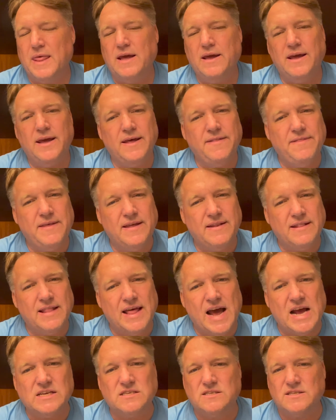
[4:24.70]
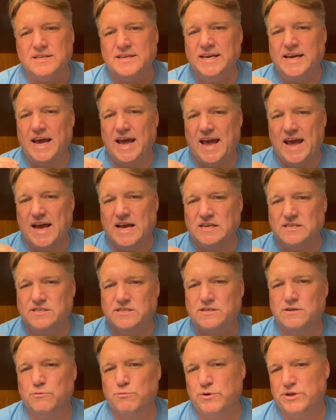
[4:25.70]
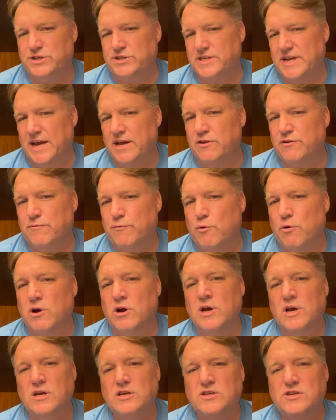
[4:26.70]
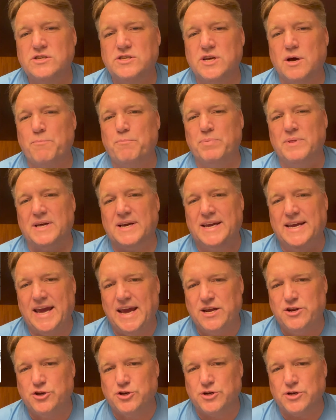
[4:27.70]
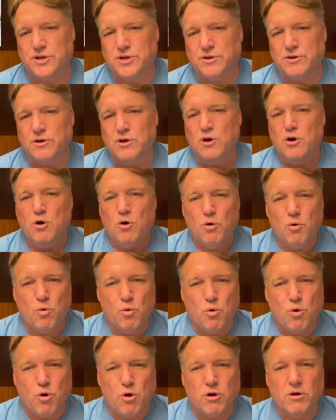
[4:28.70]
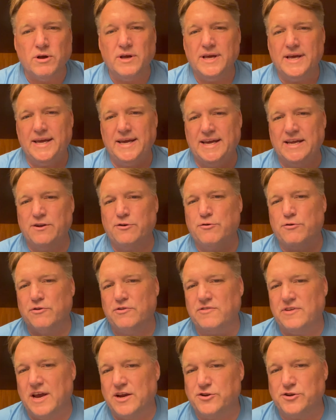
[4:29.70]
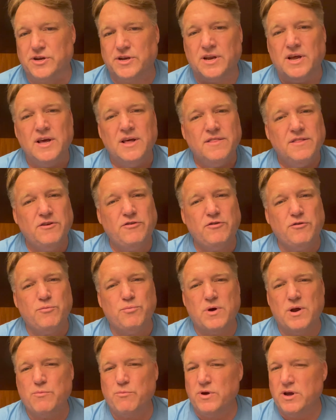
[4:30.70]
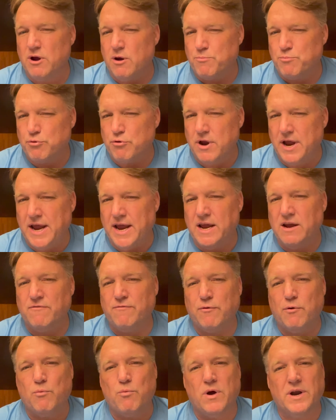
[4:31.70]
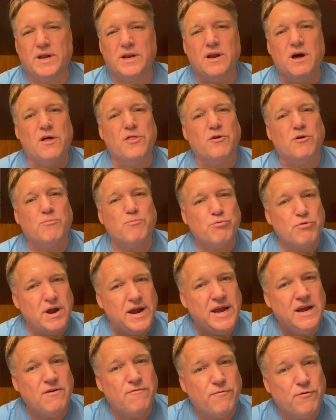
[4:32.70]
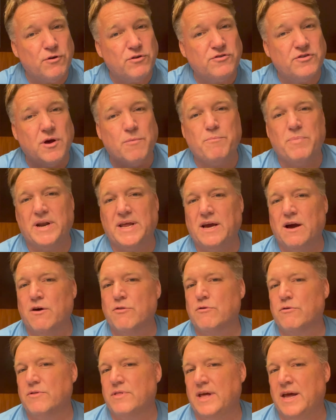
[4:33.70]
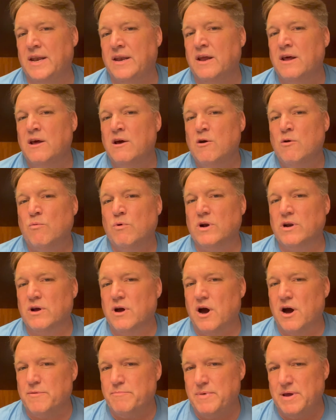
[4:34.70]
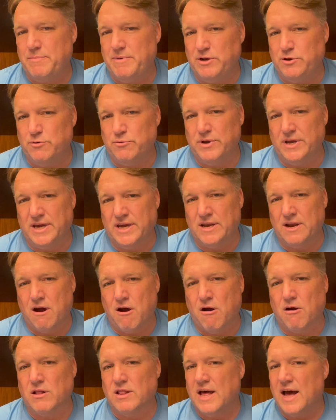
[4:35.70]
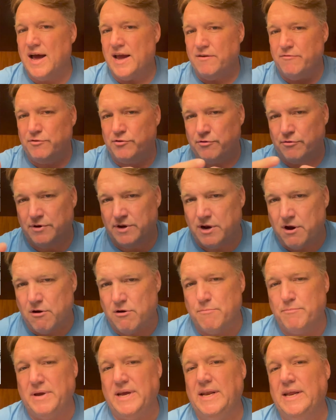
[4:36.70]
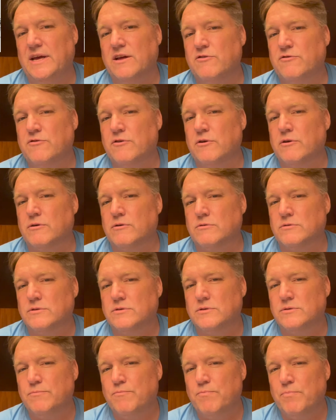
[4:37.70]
And then lastly, S, which stands for supplication or intercession. This is when we are praying for one another, praying for somebody other than what God may be doing in our lives or in our immediate circles.